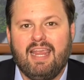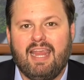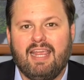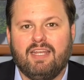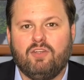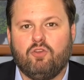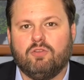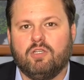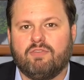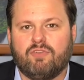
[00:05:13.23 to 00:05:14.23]
and you can
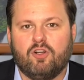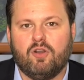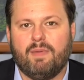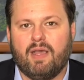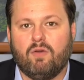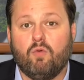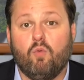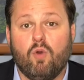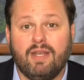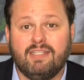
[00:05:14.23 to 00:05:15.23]
look for about
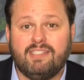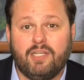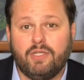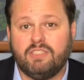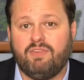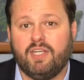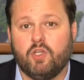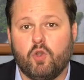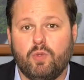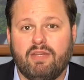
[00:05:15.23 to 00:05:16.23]
1 series video
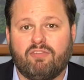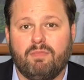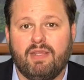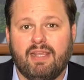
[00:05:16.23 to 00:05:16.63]
a week from me.